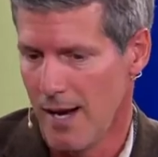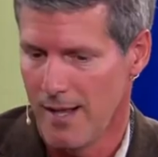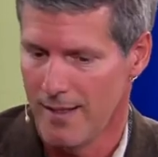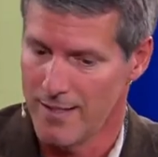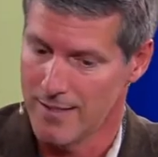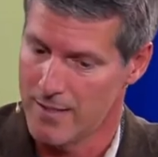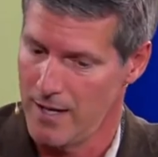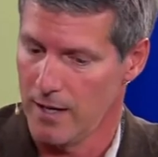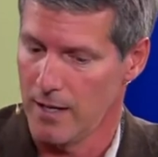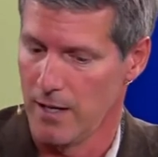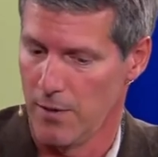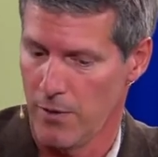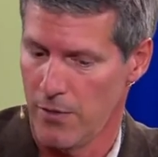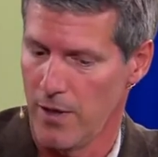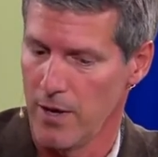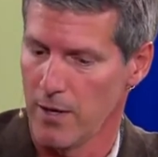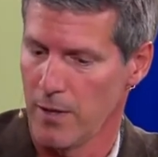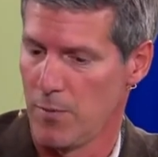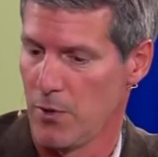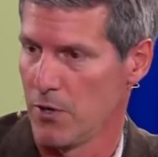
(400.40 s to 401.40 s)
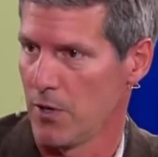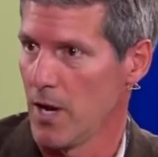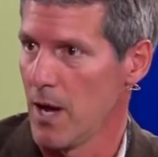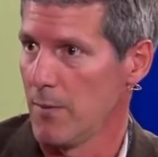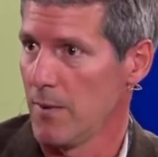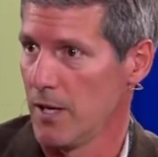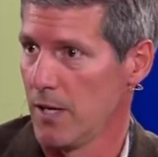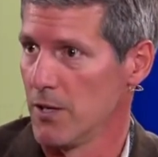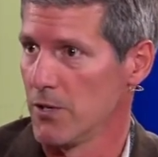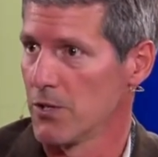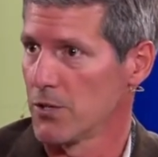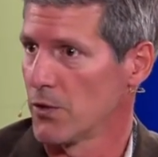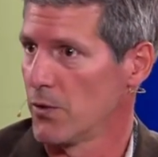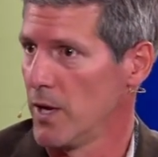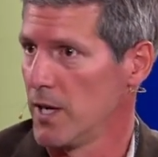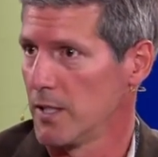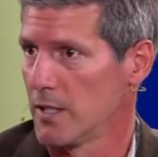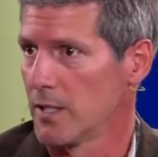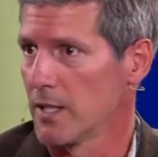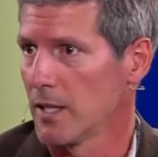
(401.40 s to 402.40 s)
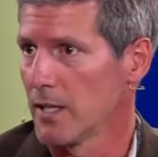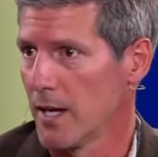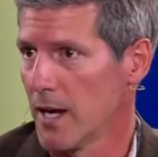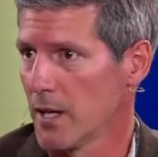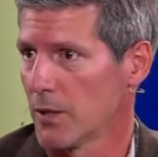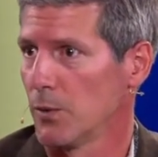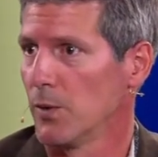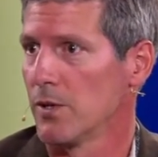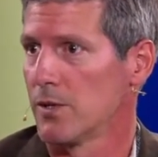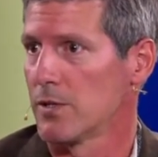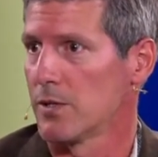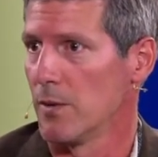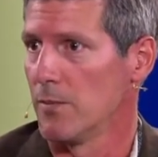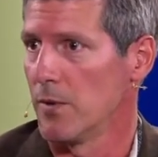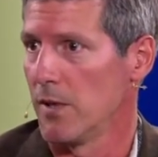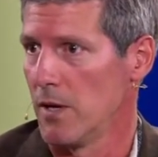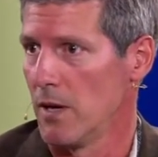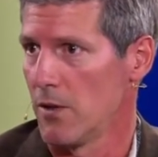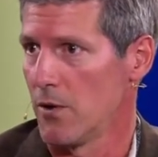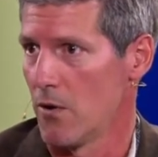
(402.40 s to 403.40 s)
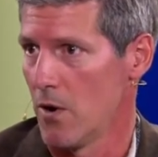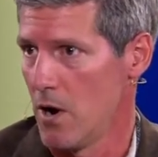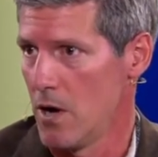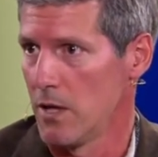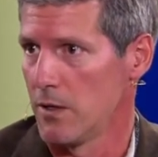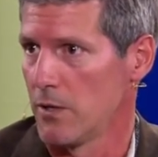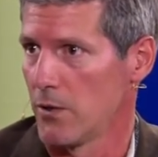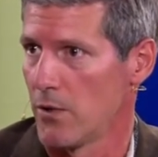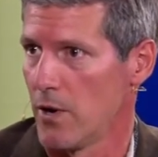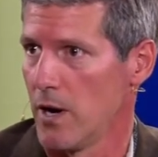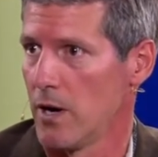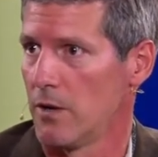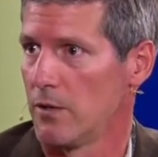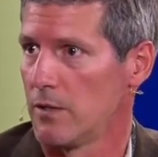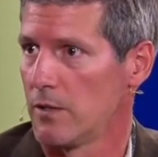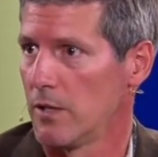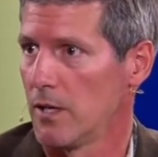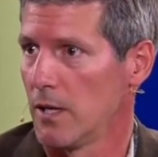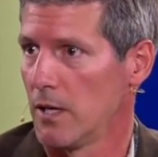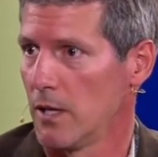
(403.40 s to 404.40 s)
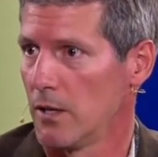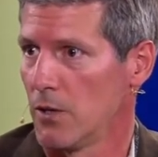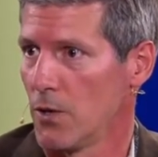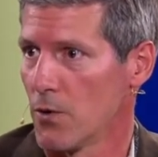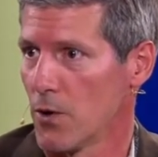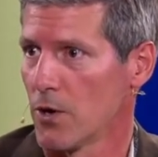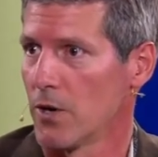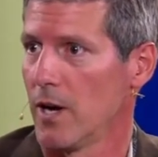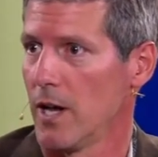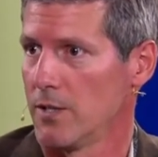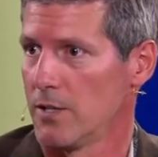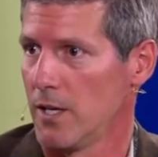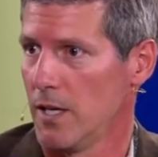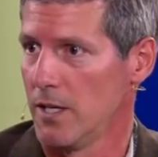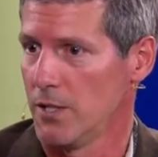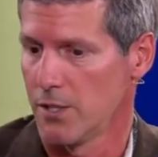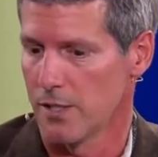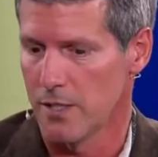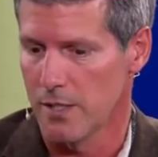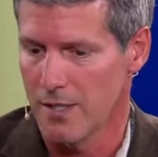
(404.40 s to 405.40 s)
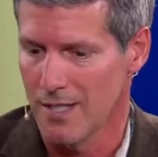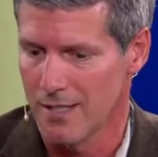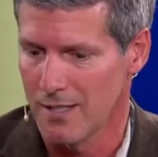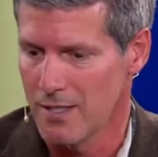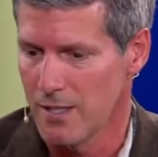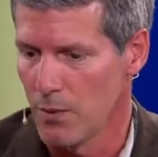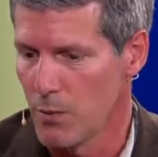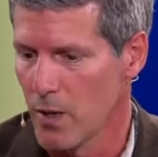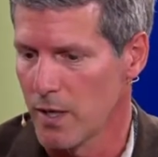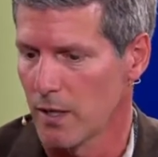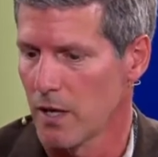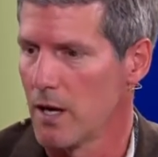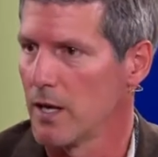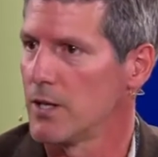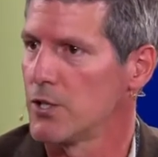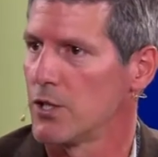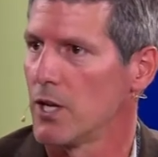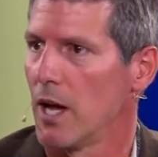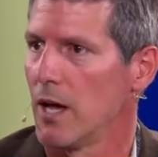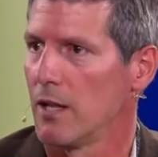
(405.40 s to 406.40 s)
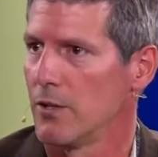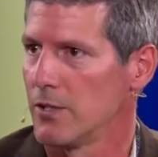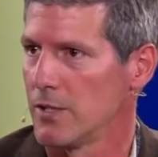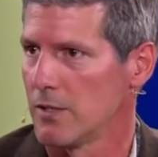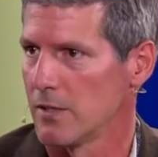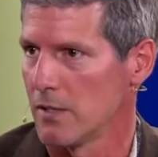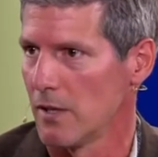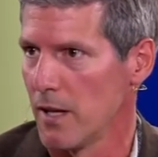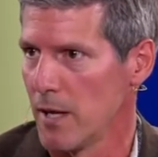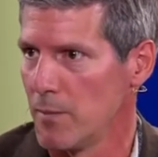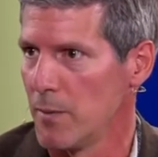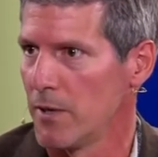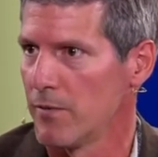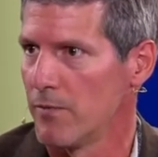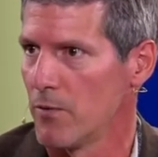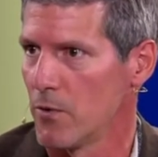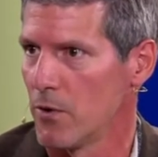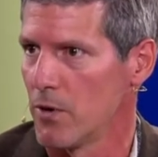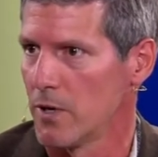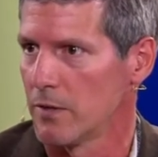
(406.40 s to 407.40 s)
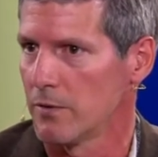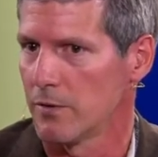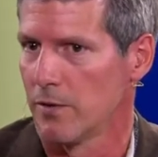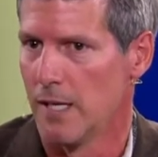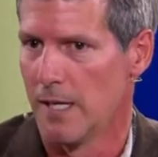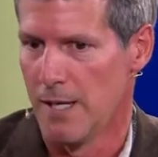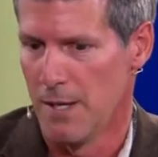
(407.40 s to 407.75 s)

The second thing about coming here is great to connect with some of the other on the ground uh, organizations and see what kind of challenges lay before us.